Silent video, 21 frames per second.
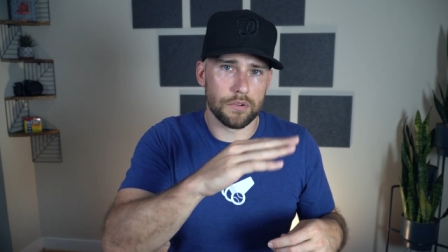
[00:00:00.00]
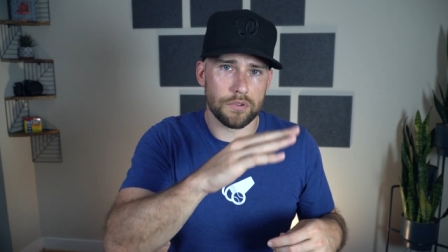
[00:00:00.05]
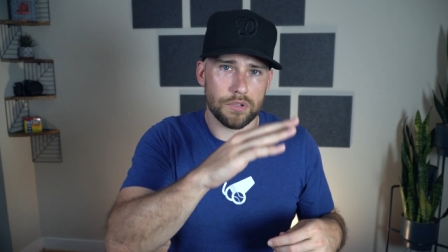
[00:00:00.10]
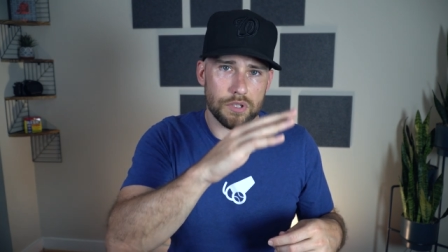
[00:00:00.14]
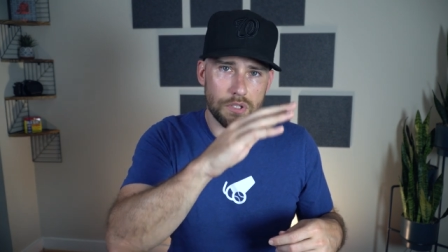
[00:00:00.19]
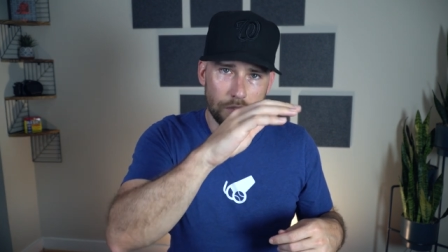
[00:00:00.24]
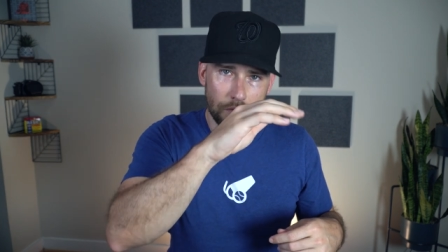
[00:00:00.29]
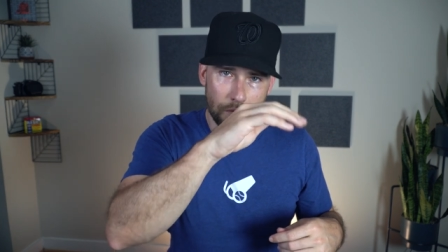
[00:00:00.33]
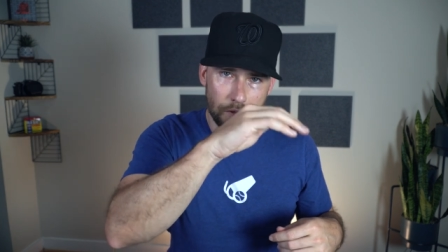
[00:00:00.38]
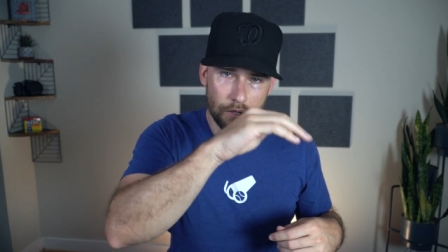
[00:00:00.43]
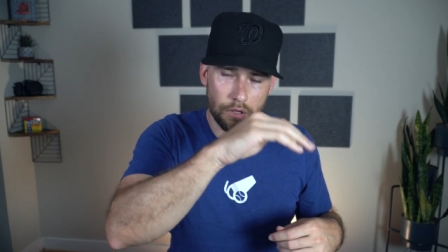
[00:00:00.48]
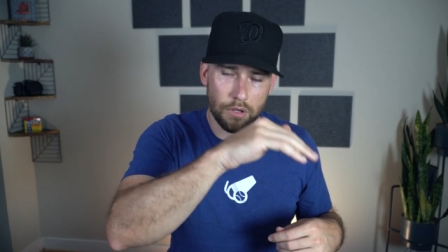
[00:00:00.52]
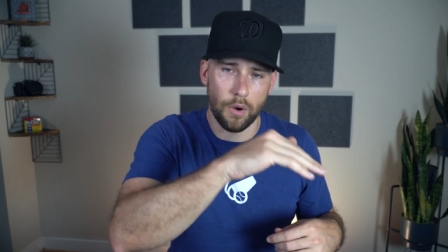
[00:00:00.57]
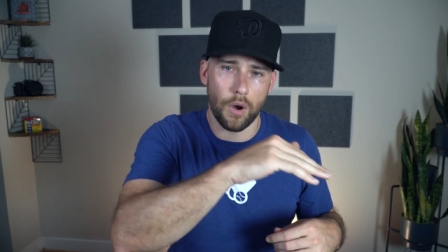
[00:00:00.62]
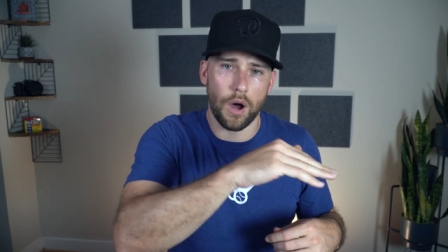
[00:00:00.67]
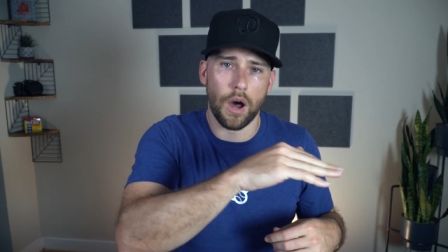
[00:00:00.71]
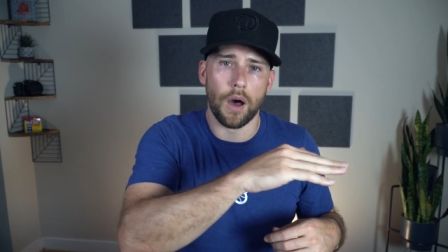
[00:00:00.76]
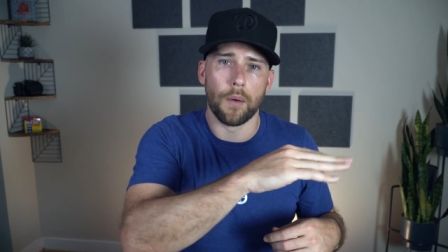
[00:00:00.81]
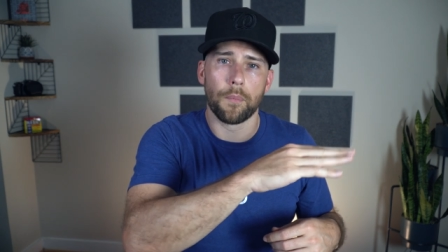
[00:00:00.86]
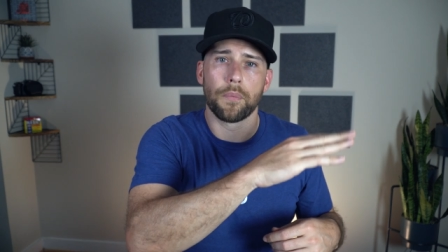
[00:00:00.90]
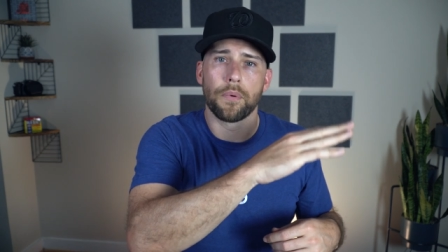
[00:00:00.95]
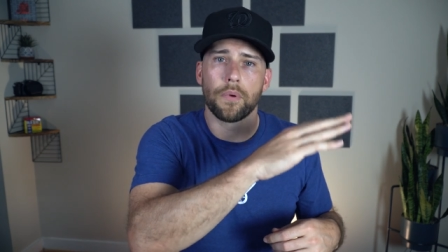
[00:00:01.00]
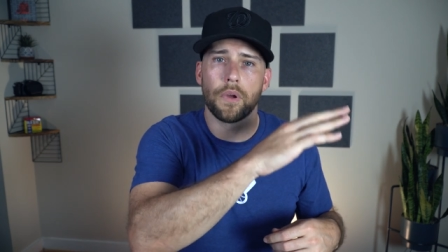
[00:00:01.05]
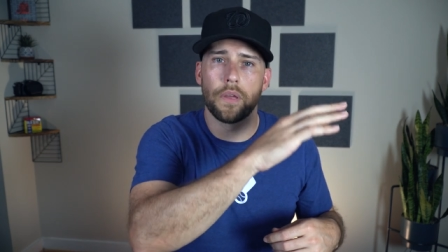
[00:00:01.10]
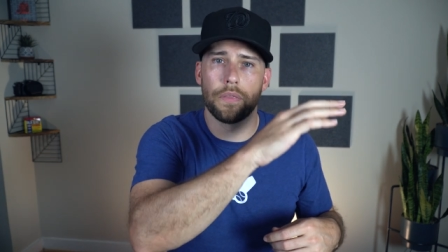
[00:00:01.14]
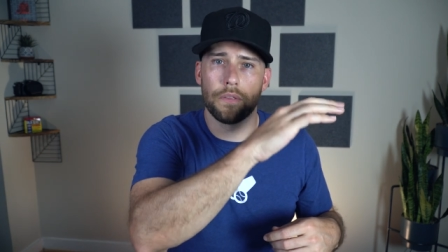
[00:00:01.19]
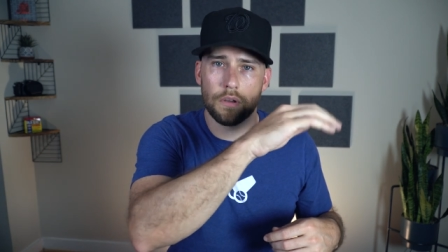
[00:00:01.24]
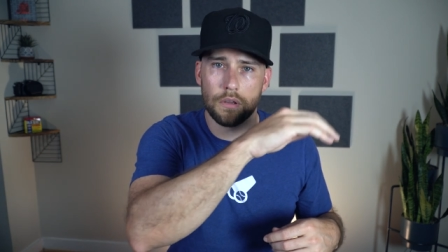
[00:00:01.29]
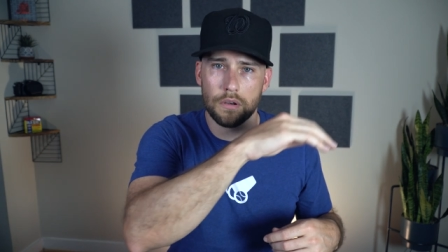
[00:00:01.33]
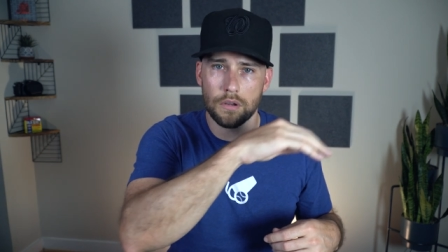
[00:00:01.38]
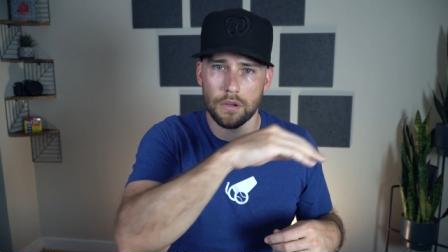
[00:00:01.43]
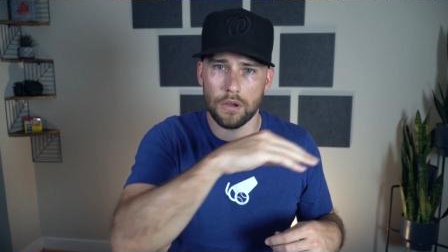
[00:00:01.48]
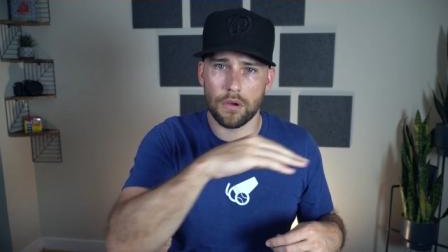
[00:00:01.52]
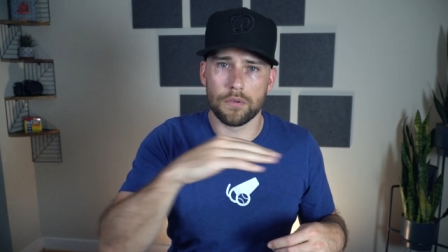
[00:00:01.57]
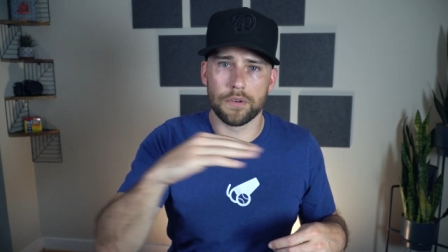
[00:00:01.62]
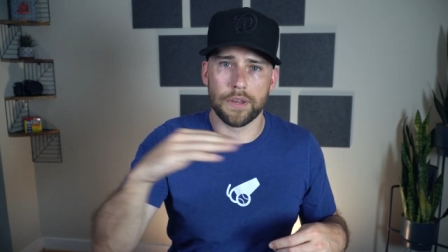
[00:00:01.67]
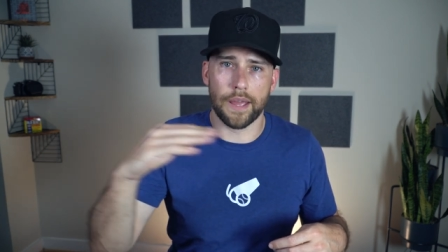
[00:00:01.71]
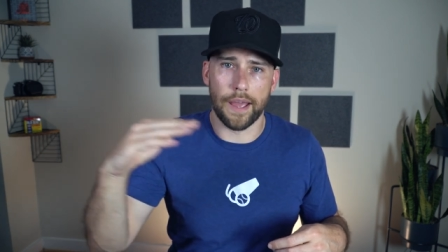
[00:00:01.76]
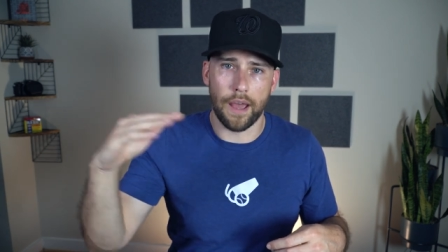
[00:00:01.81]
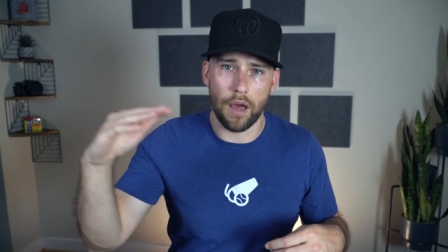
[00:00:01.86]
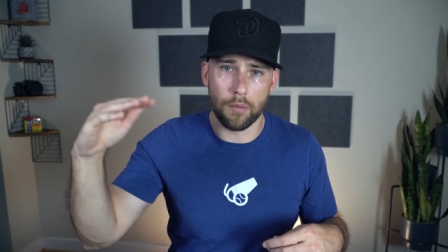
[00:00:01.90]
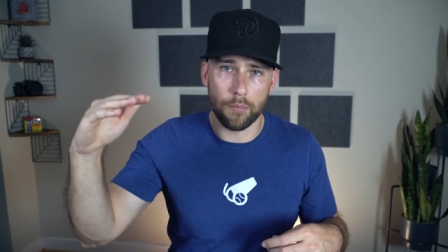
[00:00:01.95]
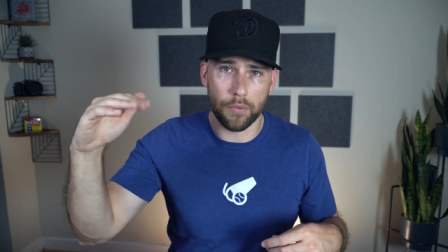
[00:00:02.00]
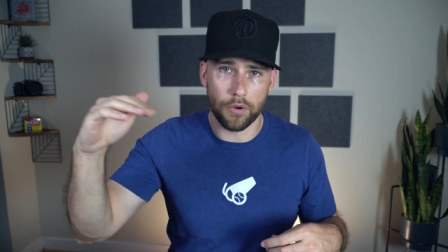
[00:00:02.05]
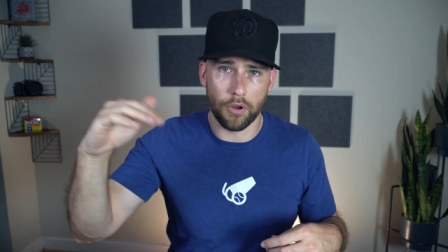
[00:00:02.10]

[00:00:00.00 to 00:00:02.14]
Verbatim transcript: They're still gonna go up and they're gonna go down,